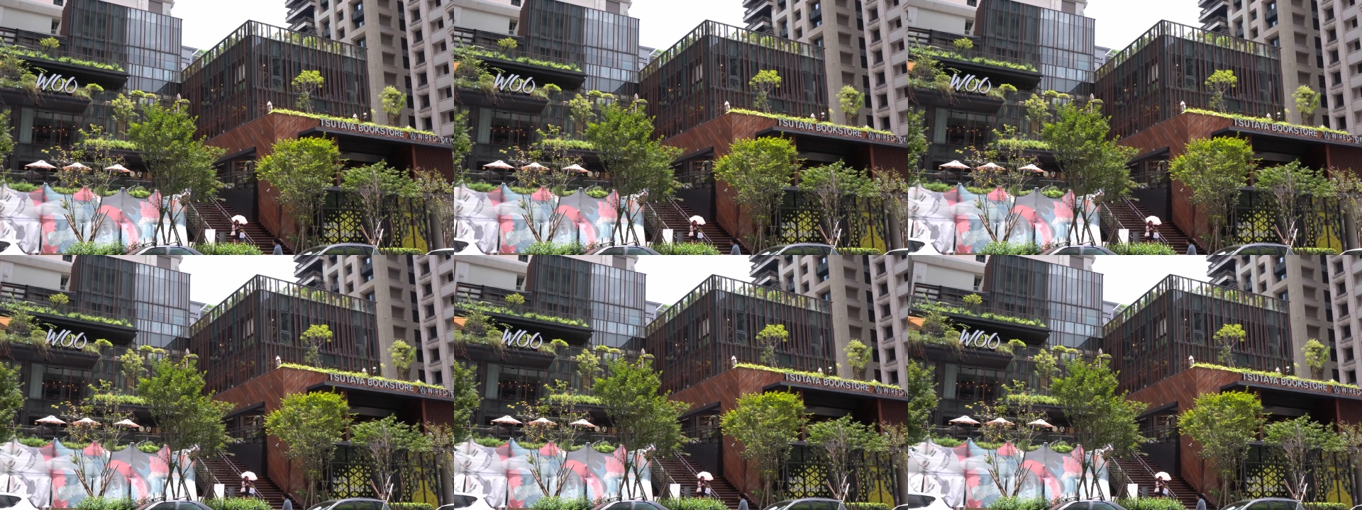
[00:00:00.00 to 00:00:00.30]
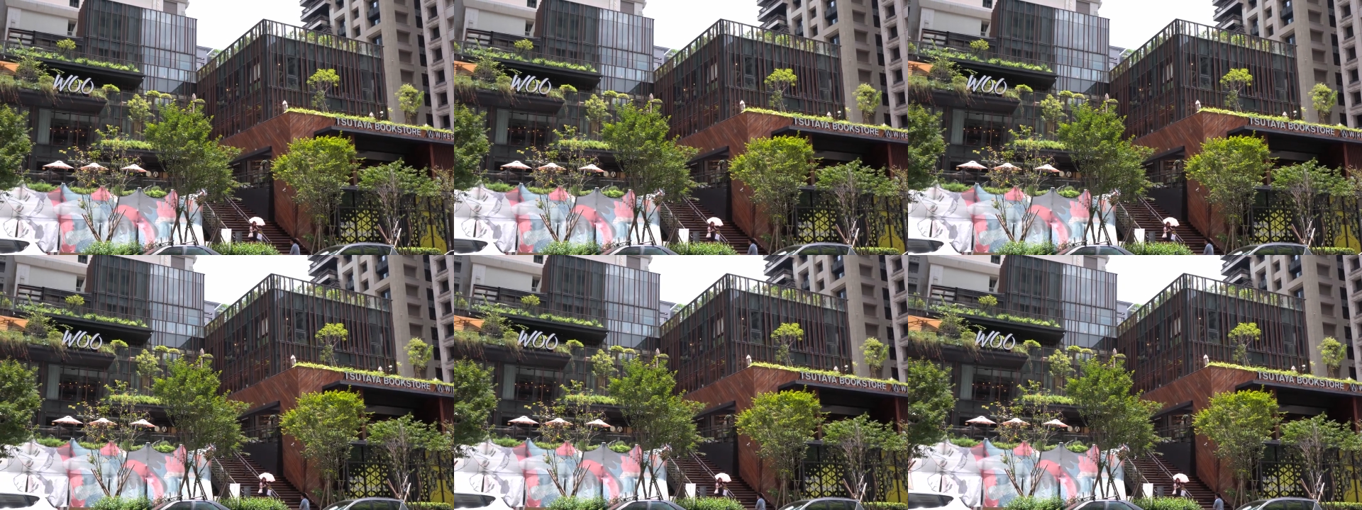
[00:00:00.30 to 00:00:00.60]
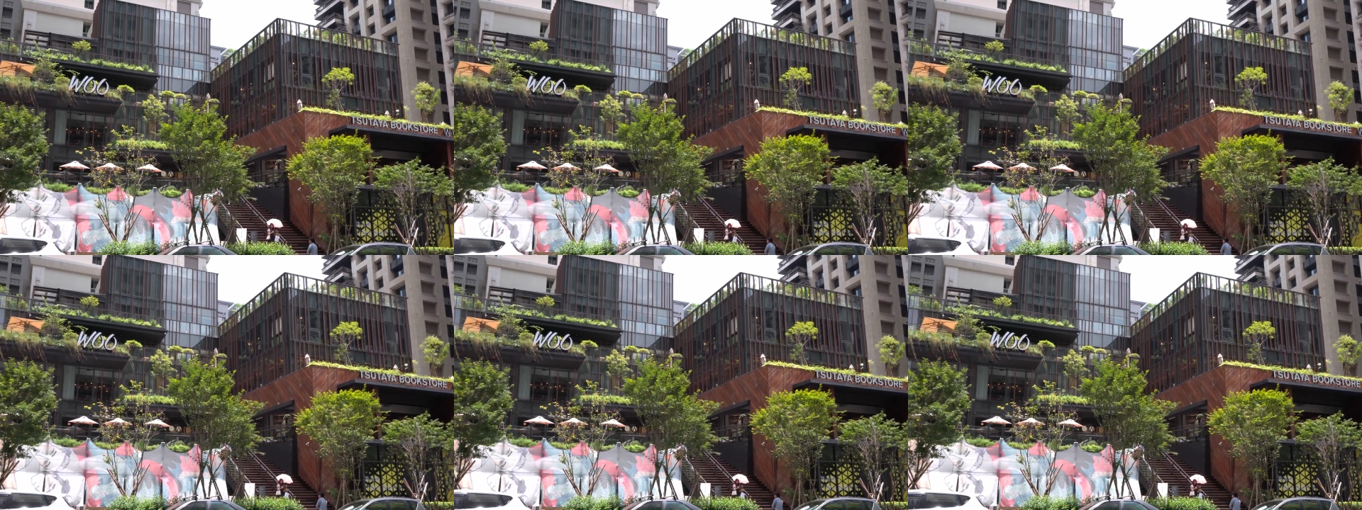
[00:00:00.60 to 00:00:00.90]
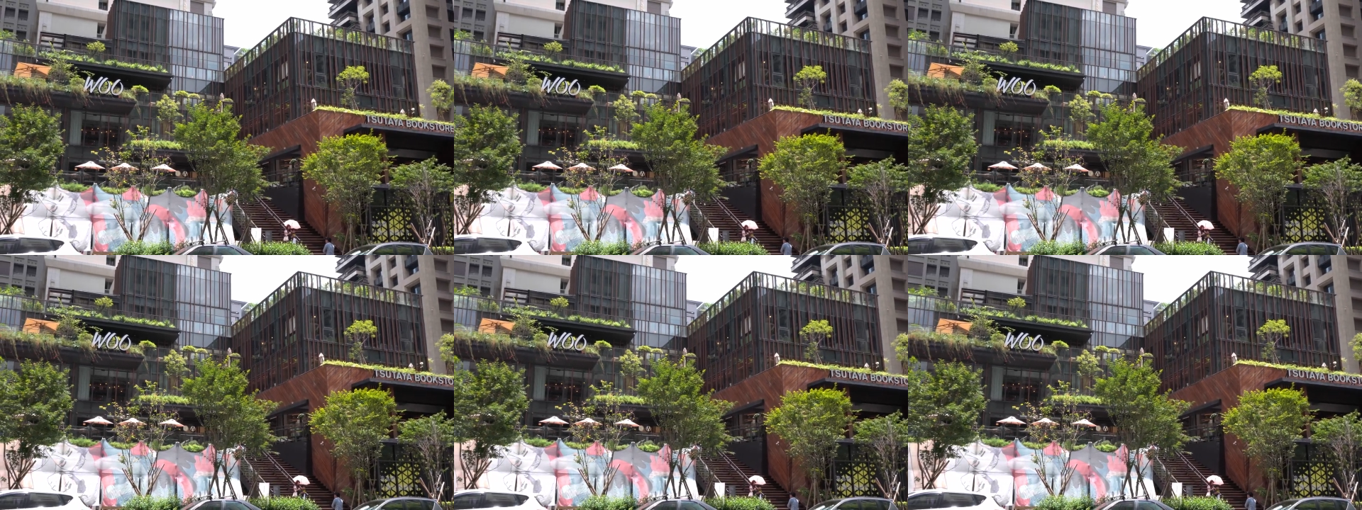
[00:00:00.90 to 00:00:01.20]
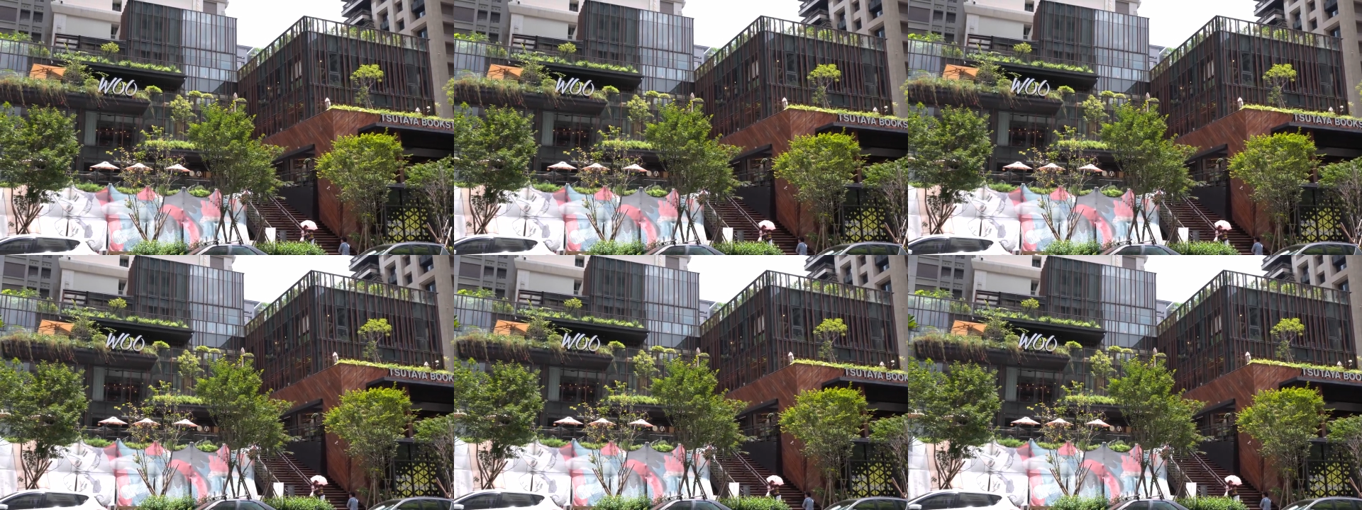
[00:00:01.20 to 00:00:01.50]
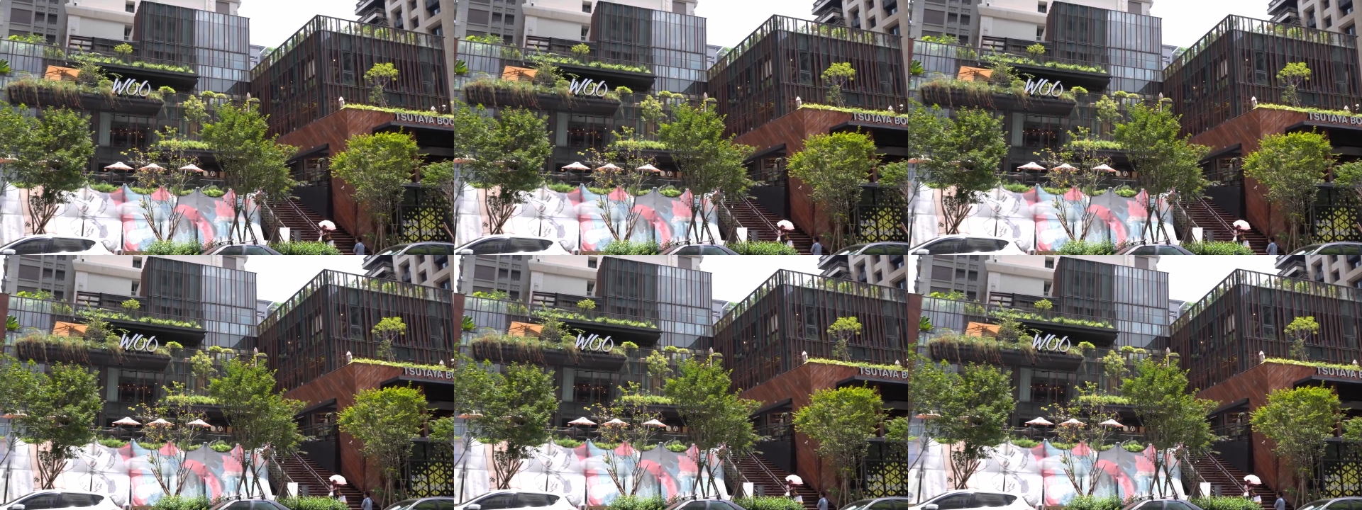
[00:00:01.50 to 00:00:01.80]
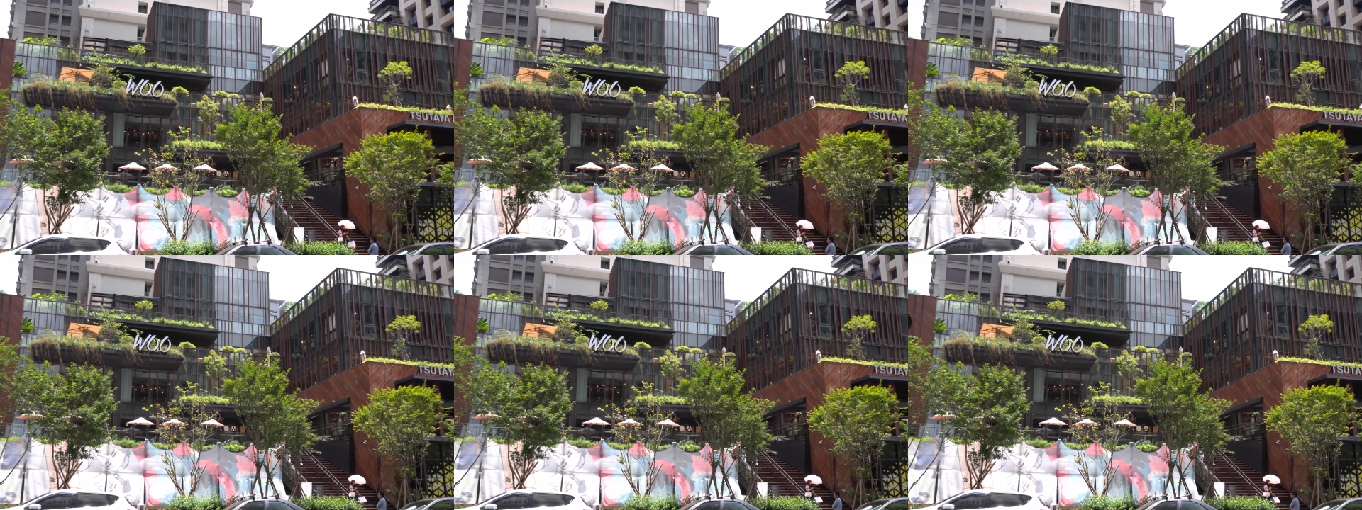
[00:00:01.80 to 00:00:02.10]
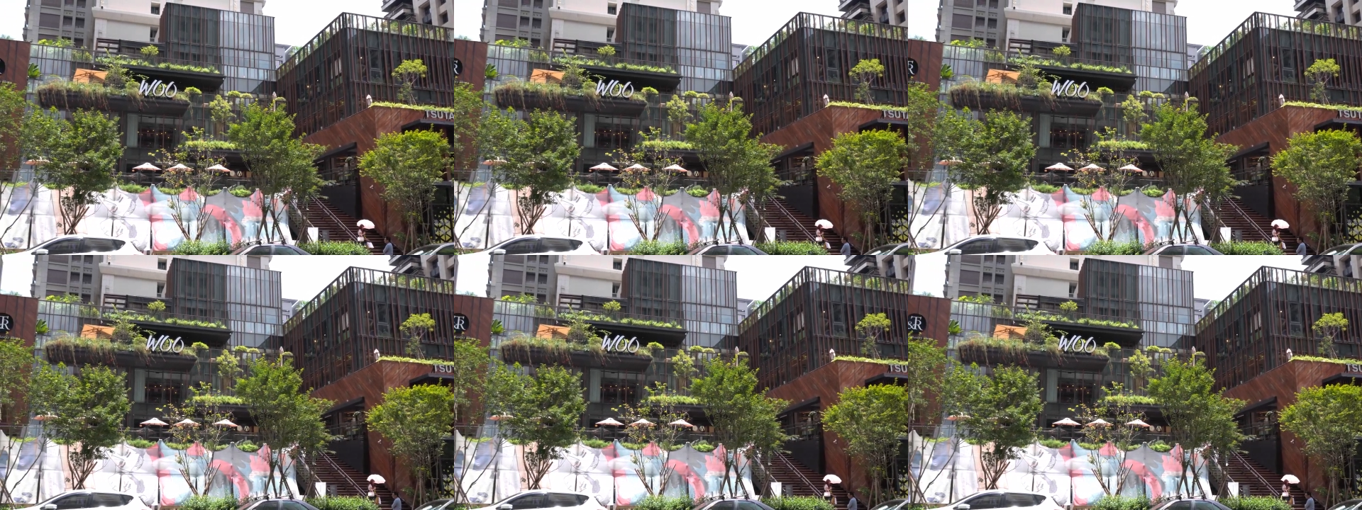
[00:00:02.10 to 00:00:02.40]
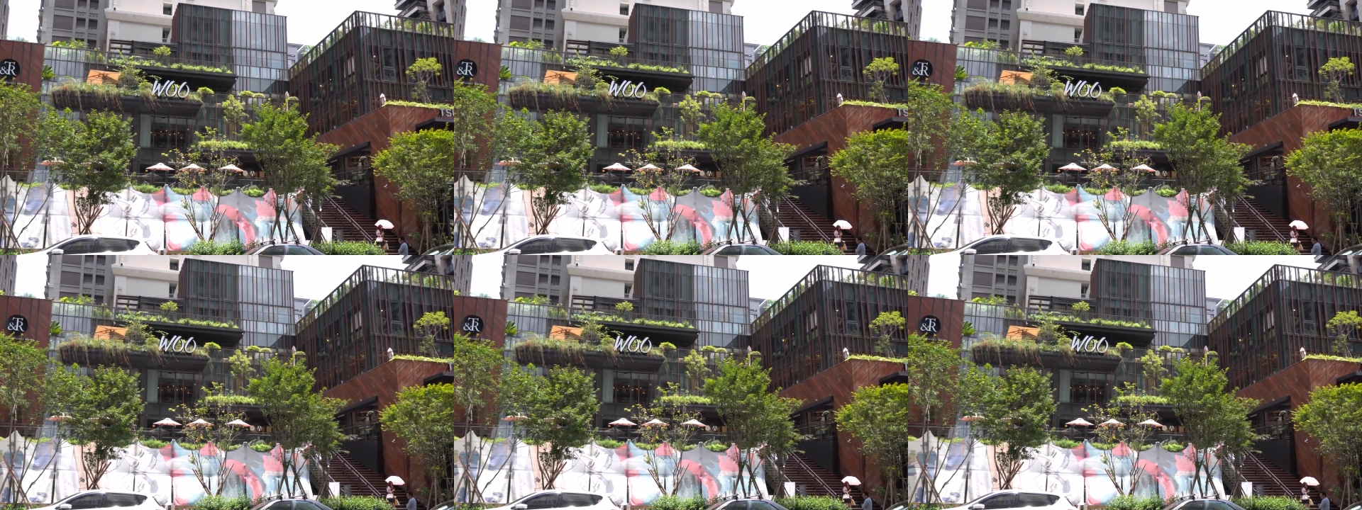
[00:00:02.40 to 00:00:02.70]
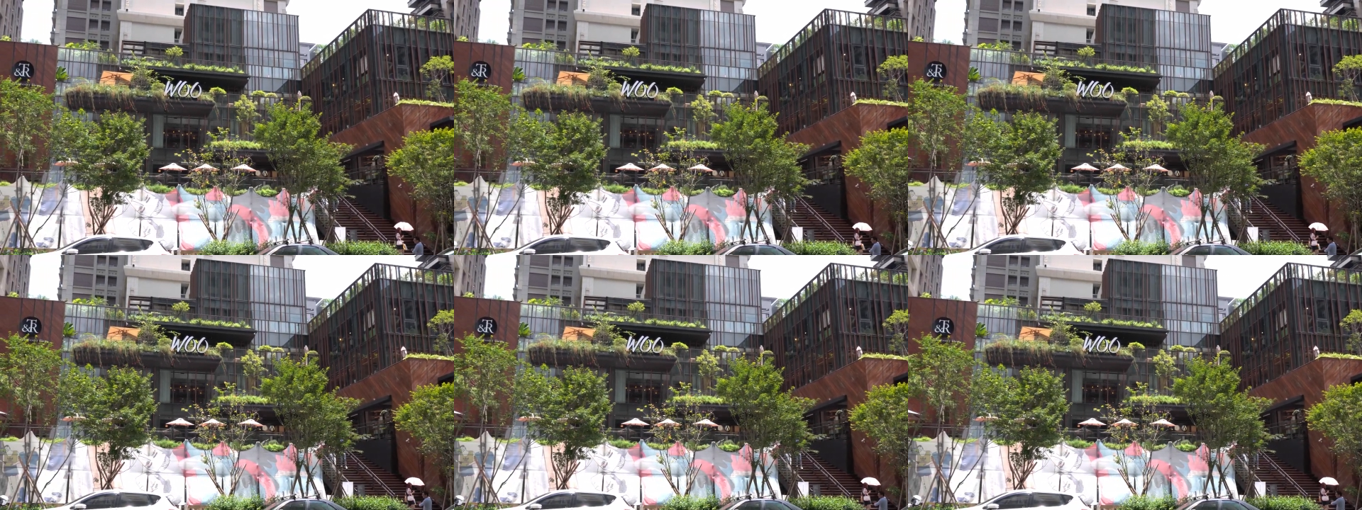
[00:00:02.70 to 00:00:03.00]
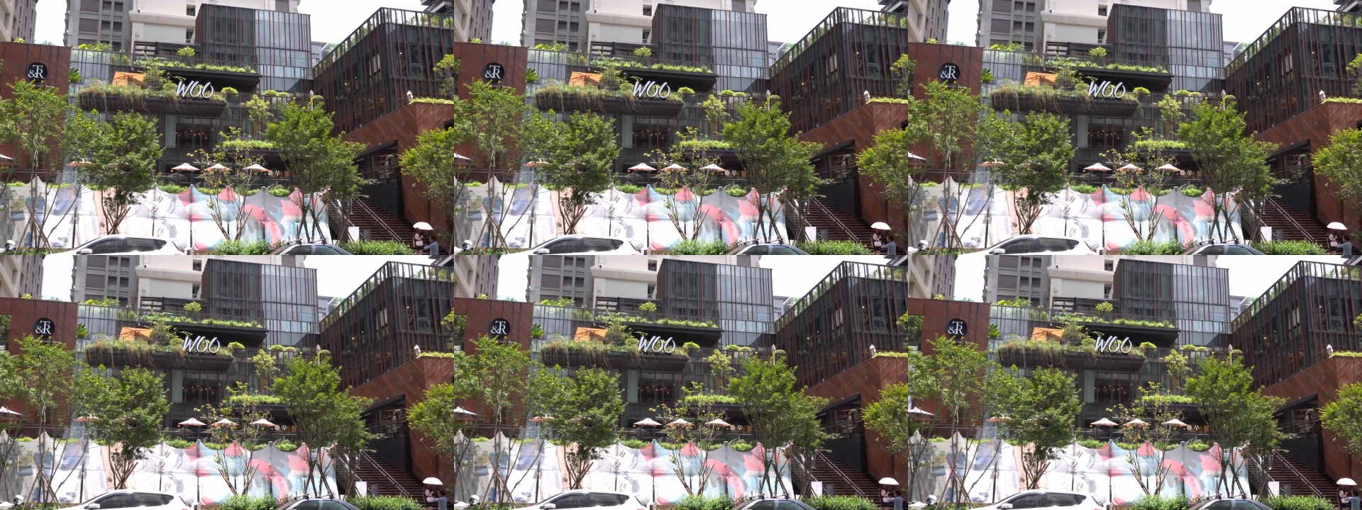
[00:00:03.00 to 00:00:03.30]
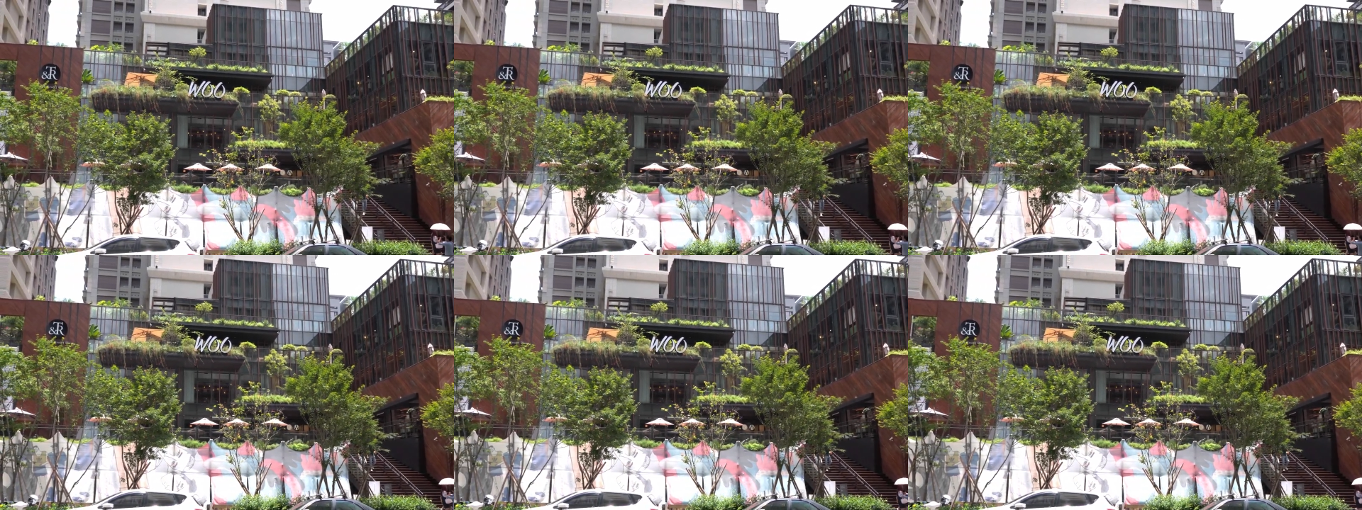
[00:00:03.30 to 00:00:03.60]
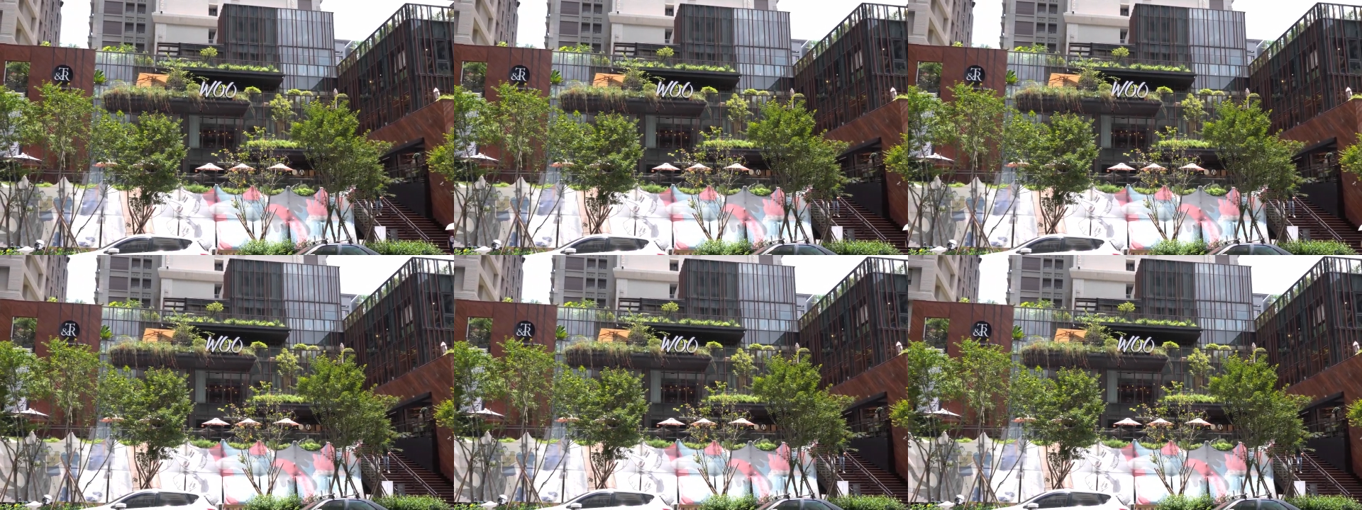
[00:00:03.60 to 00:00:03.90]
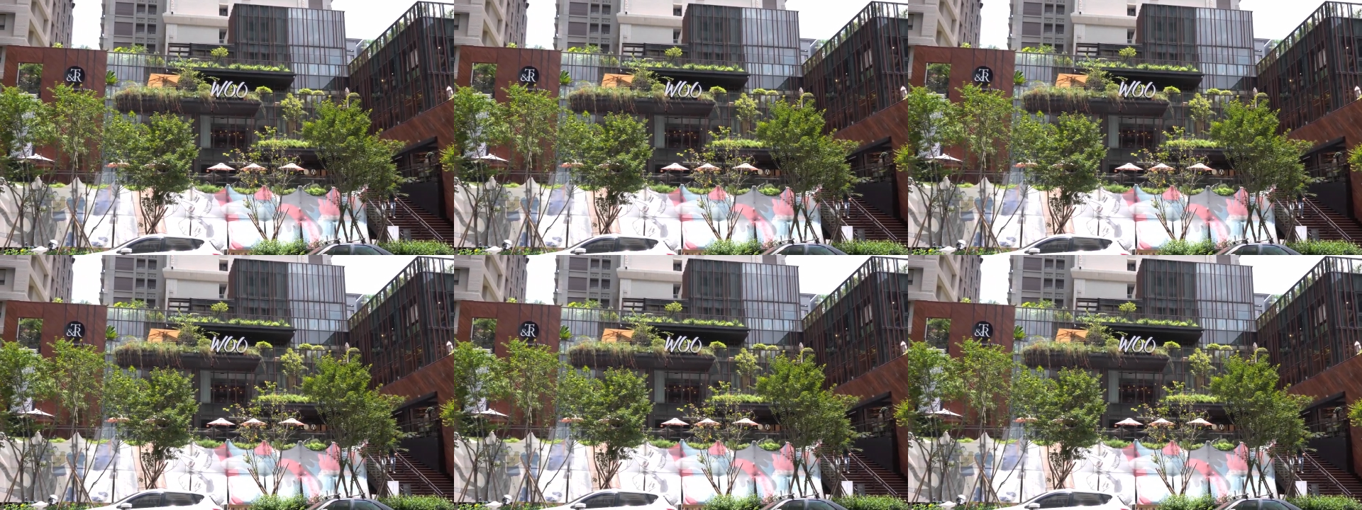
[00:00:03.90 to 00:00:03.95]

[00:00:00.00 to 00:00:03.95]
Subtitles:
[unreadable: no face in view]